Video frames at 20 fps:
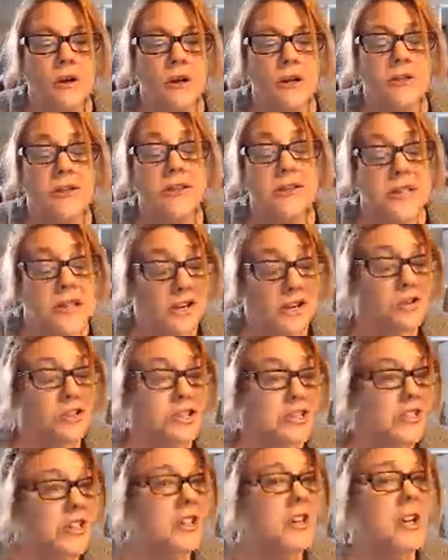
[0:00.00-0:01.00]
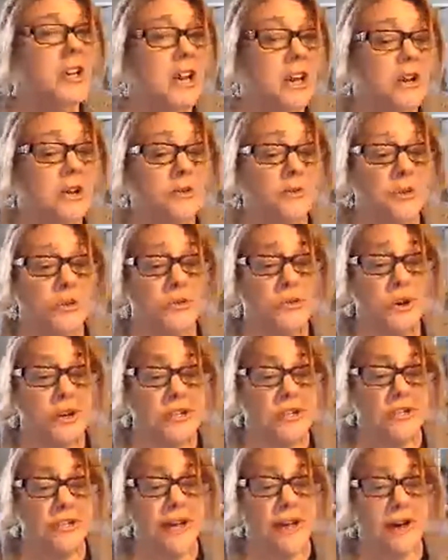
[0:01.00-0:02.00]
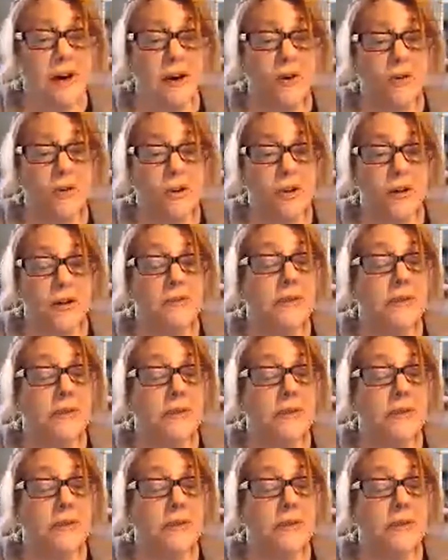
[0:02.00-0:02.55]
This energy is going to get you stressed out.